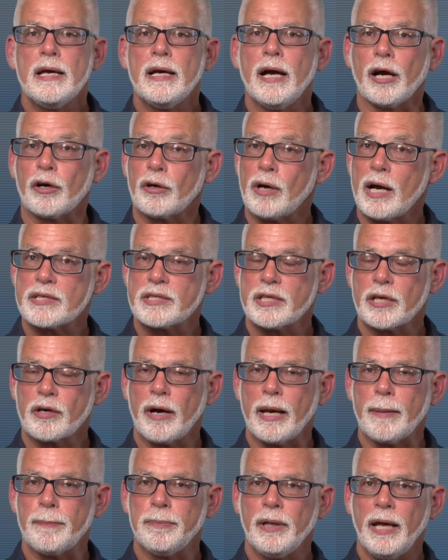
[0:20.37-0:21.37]
Across the
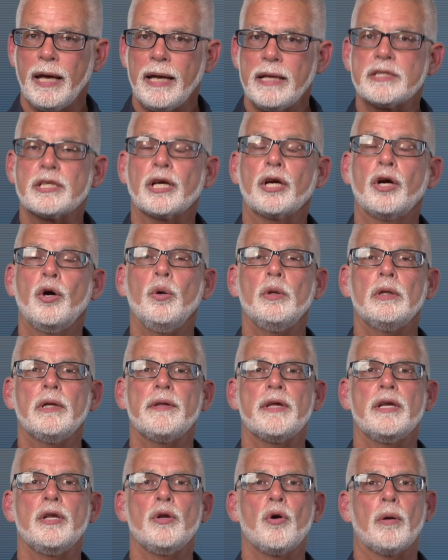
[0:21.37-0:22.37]
Great Plains, a cooler
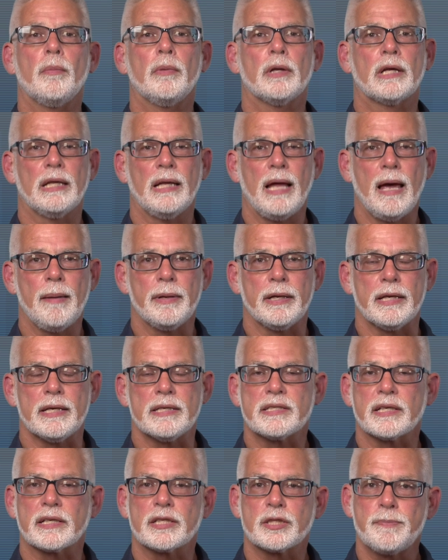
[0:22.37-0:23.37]
than normal climate
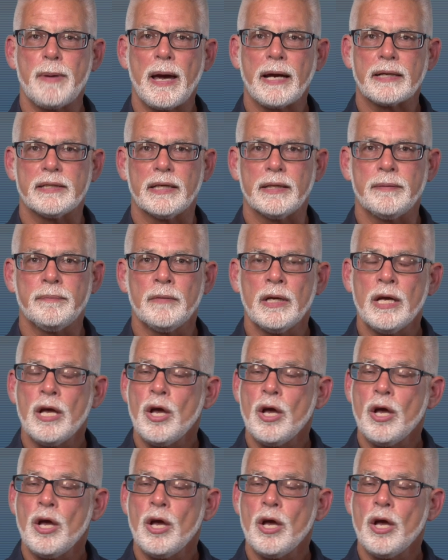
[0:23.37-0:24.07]
is expected,